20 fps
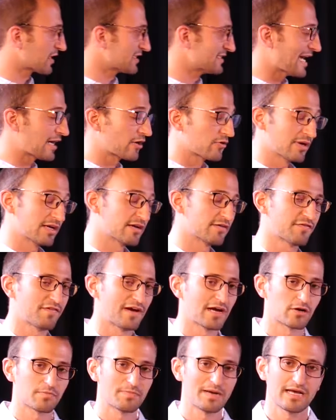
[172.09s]
decorated
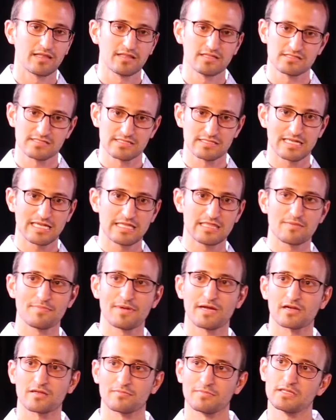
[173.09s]
fighter pilots in the
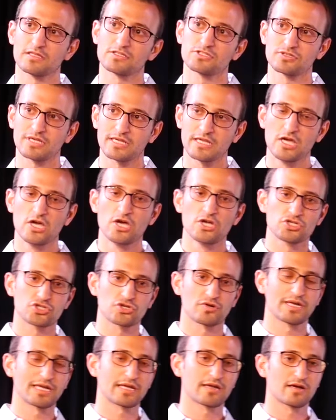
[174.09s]
American military
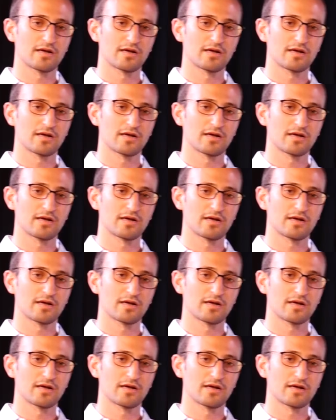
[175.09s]
during